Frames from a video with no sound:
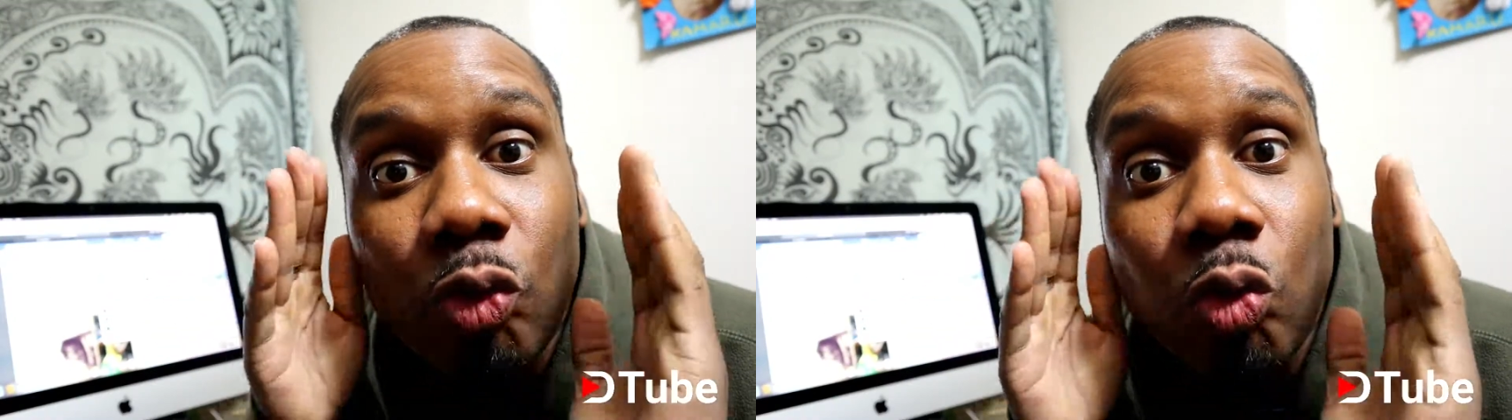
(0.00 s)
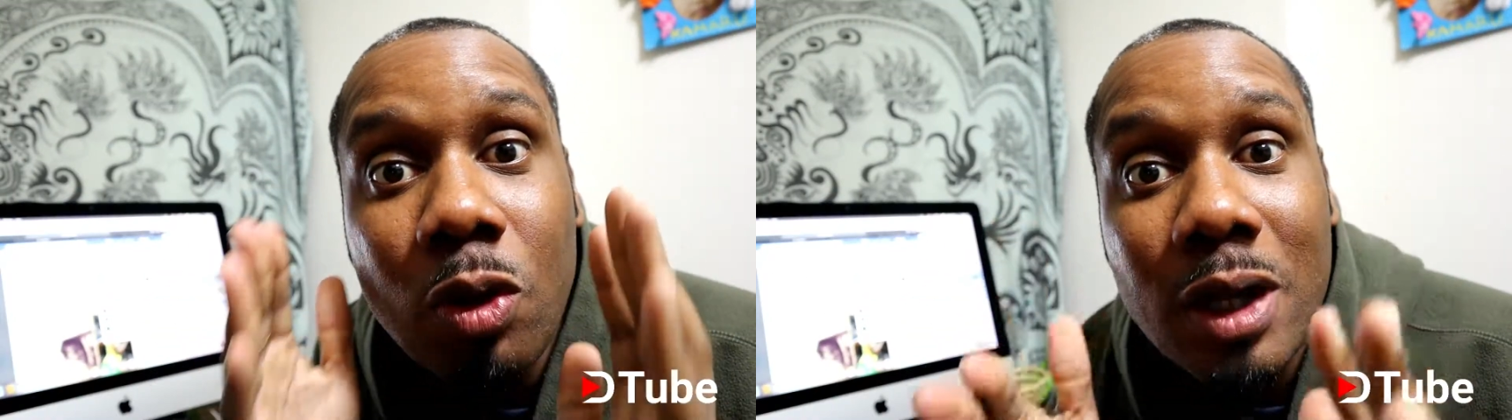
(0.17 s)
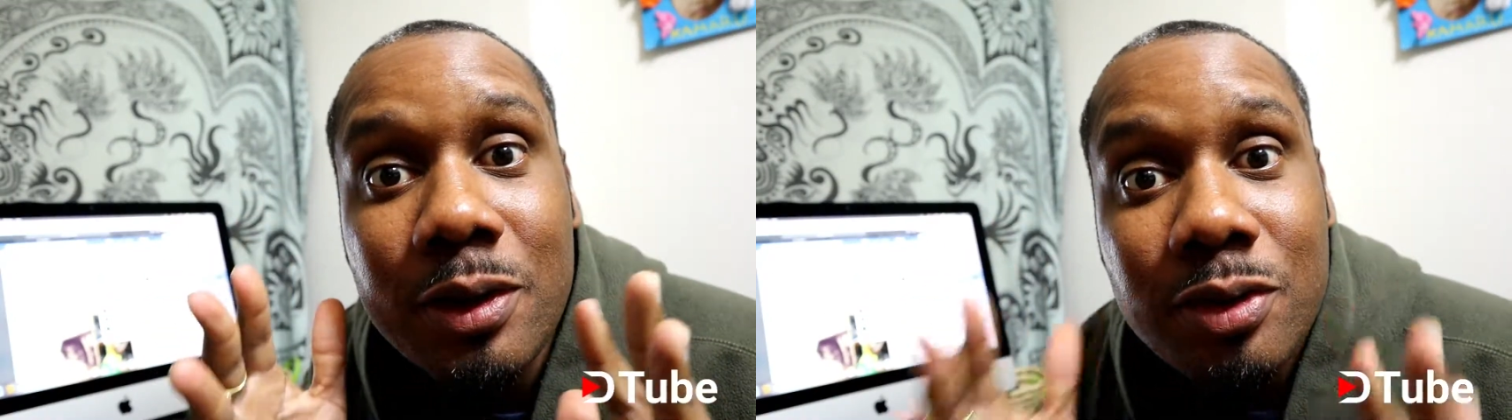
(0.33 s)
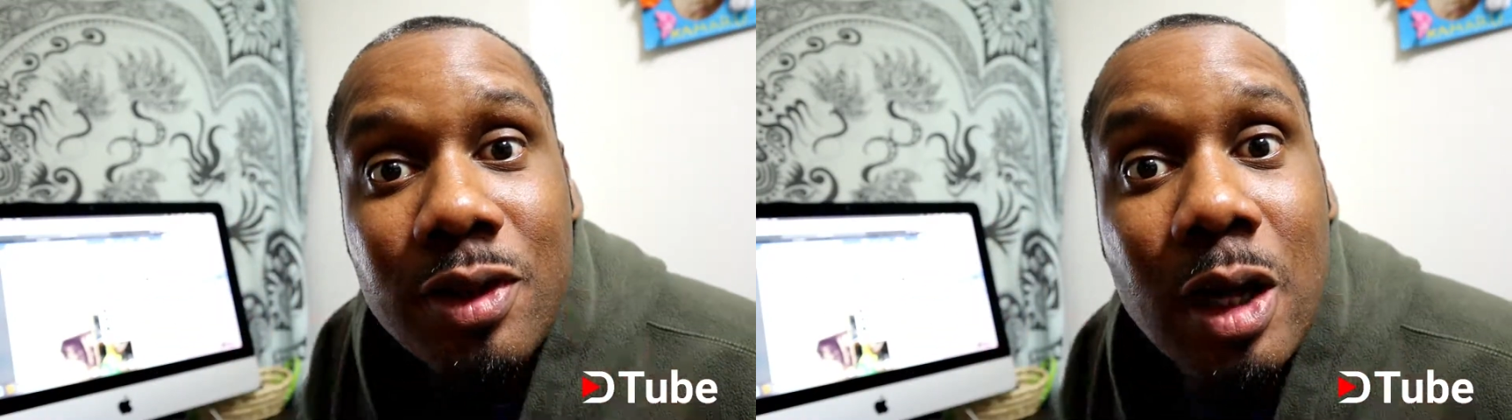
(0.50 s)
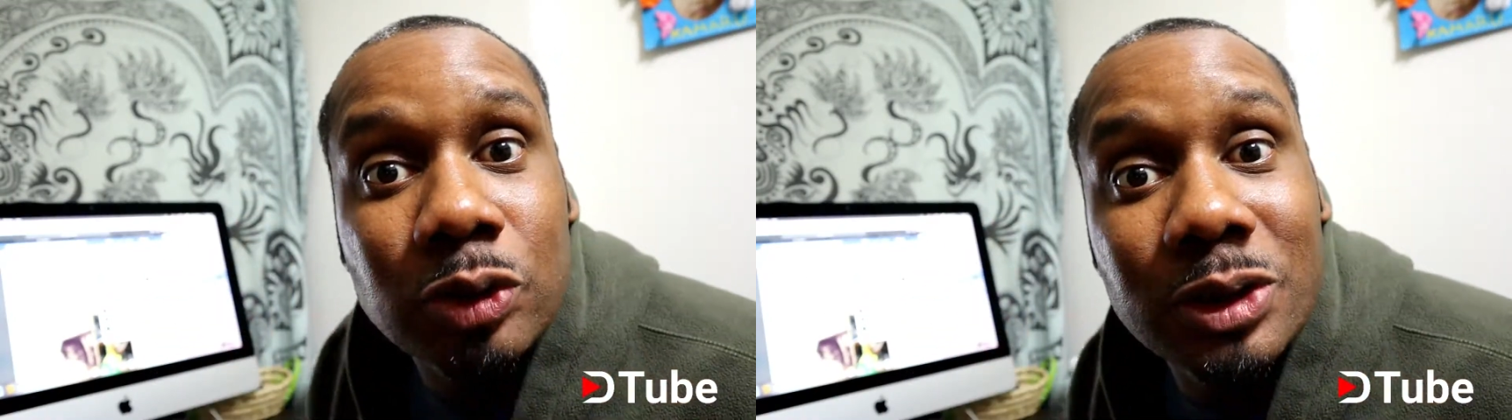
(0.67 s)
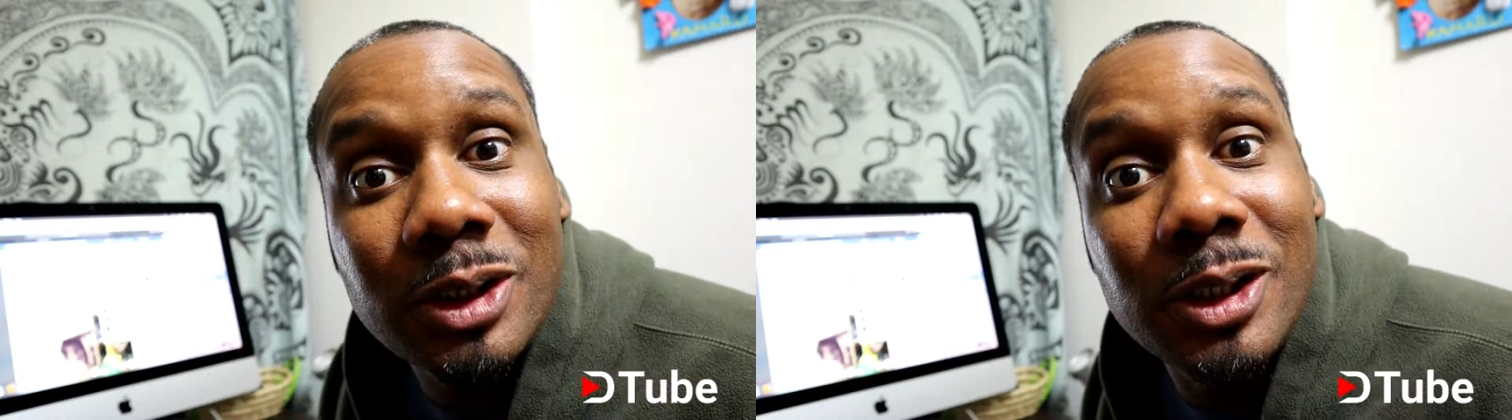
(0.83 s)

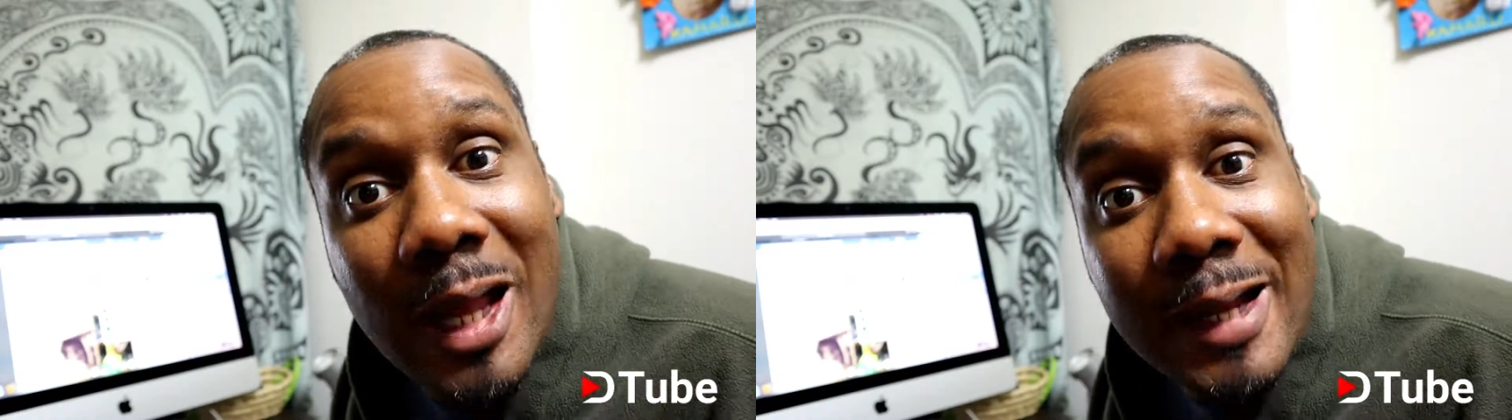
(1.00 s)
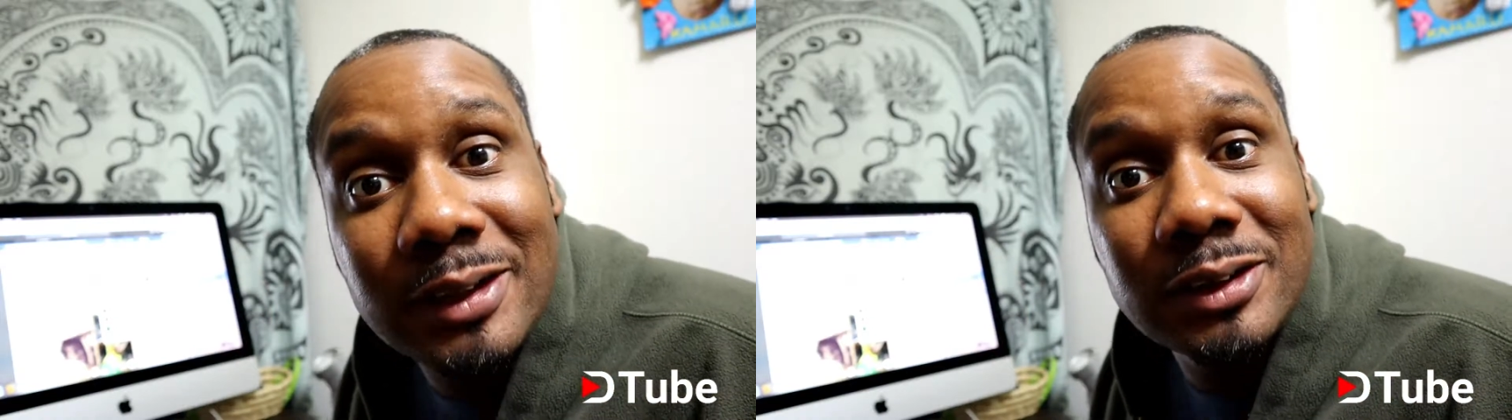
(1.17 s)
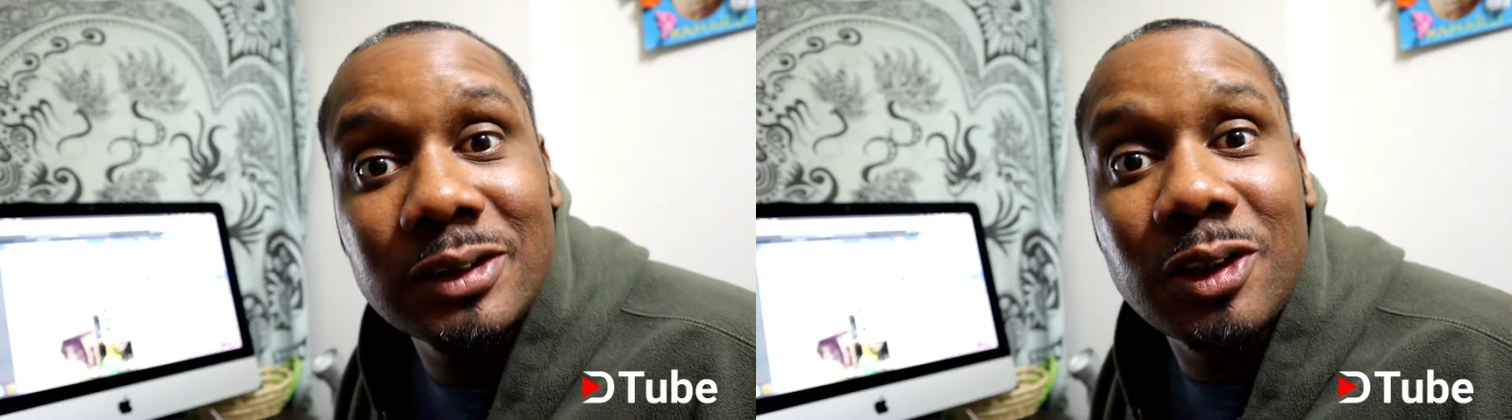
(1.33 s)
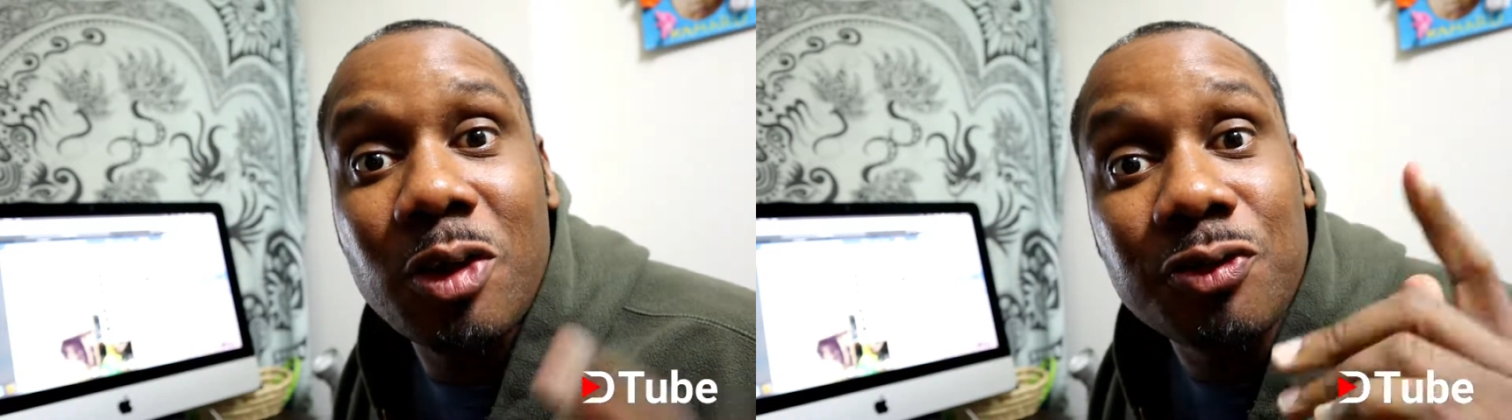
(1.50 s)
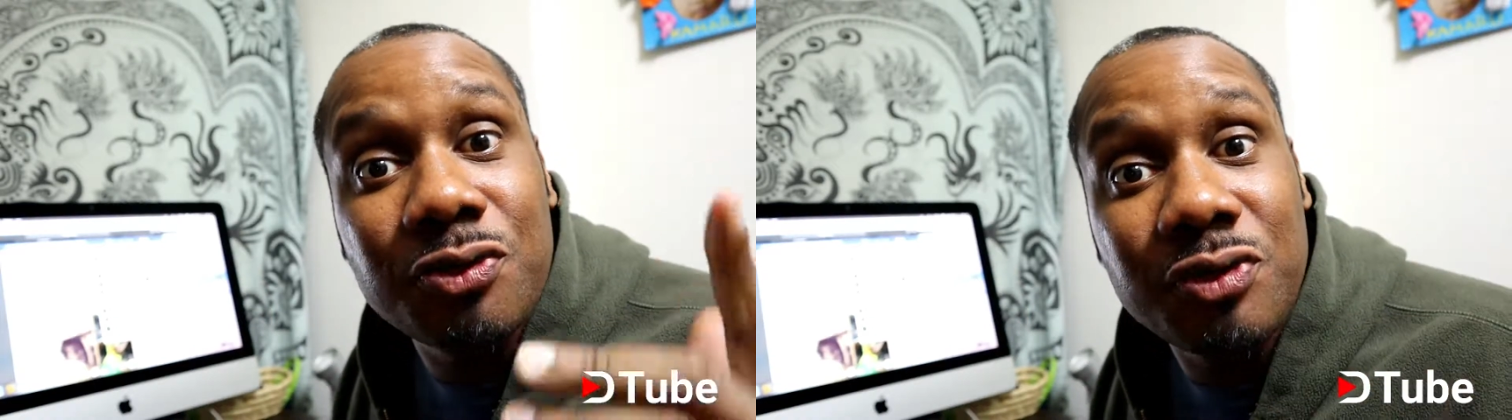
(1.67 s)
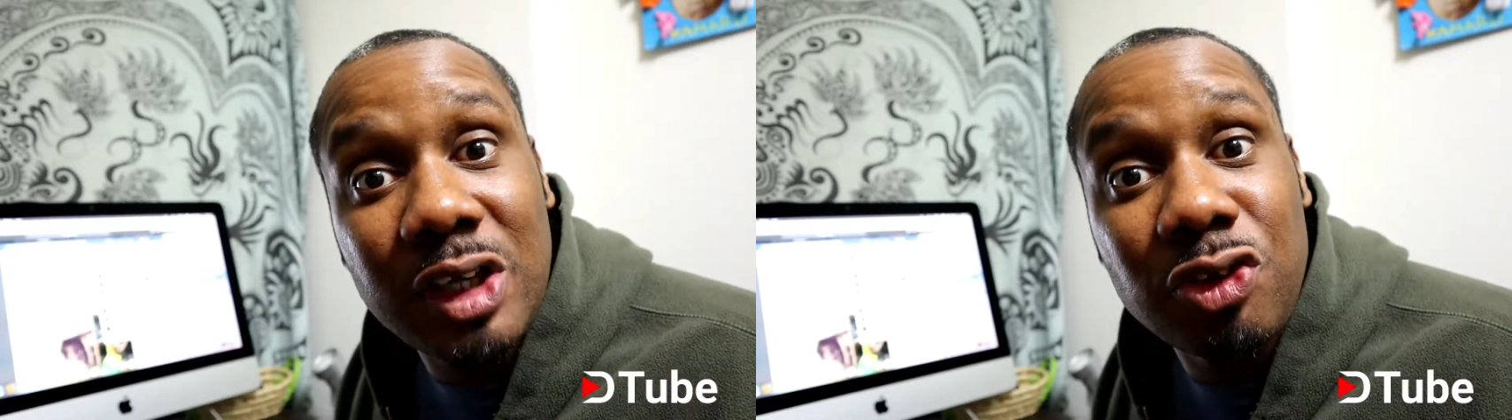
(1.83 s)
1,000 likes on
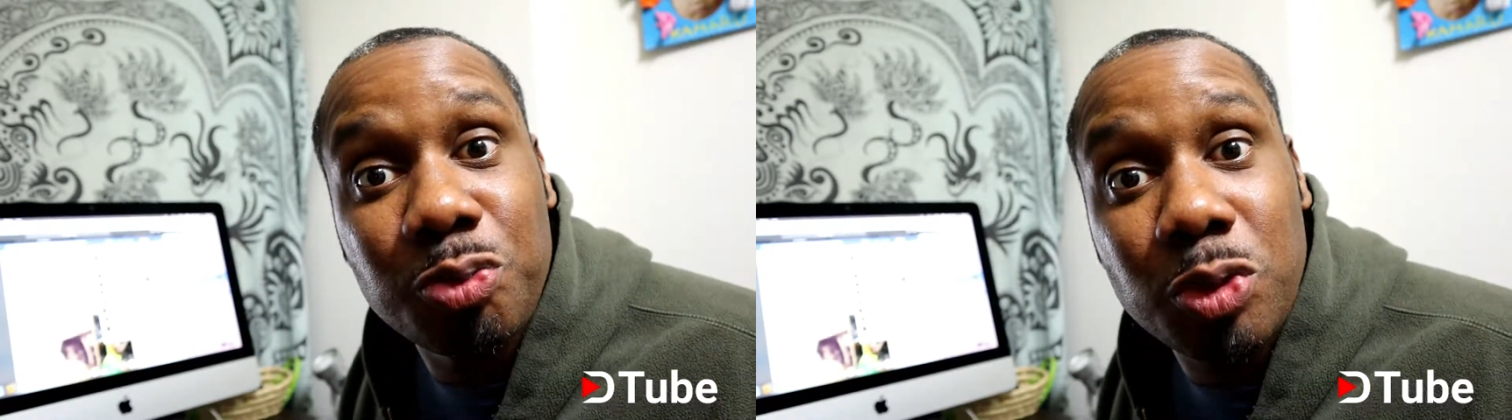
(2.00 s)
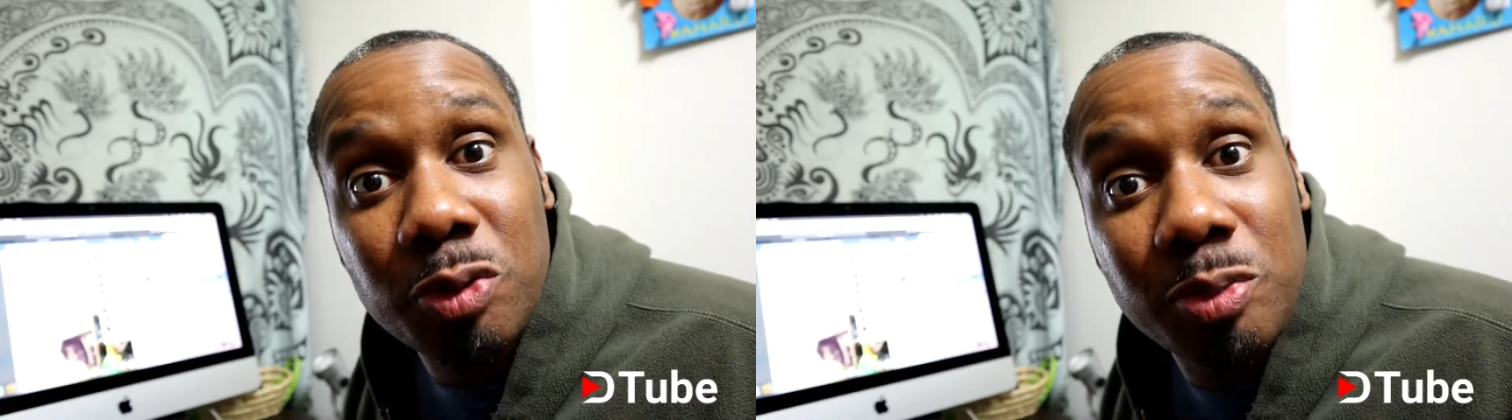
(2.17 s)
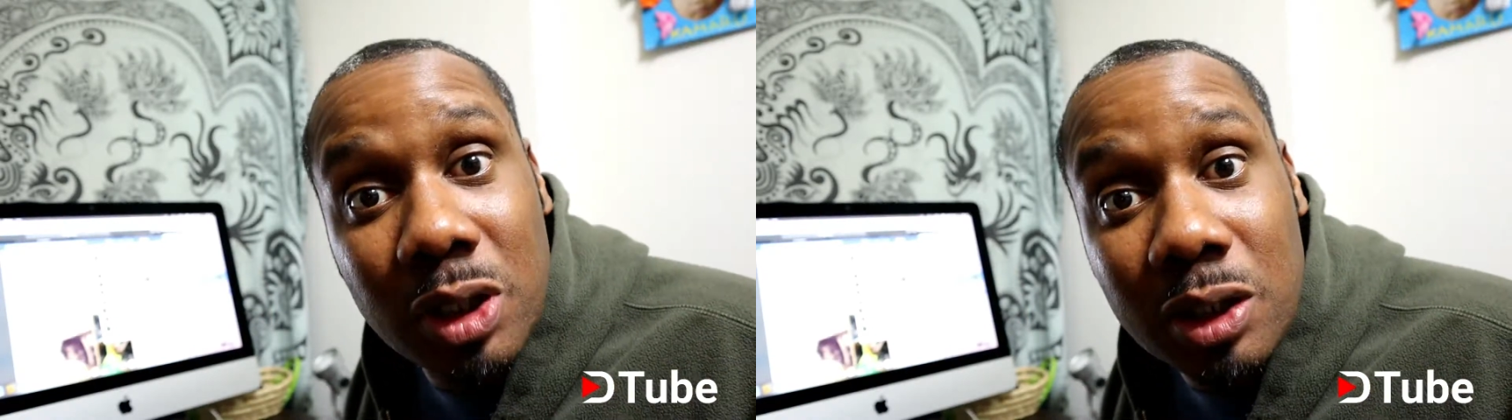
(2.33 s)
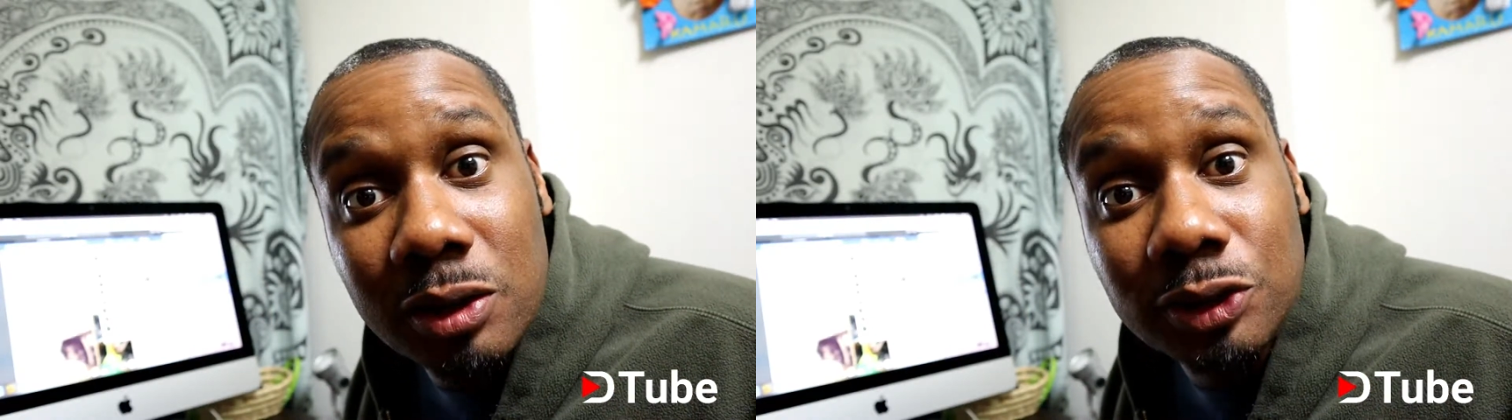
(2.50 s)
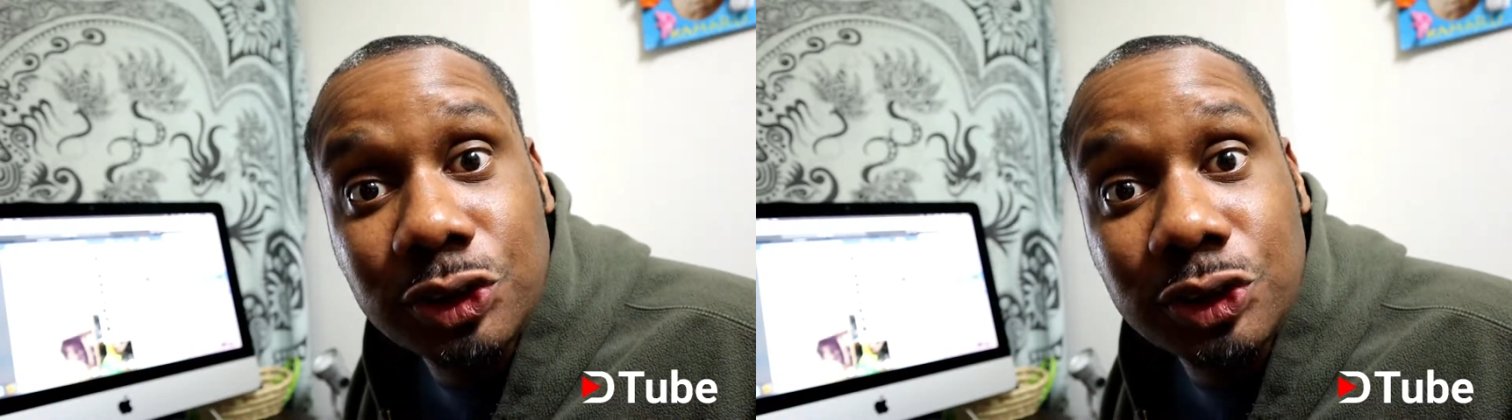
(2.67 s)
Facebook, man.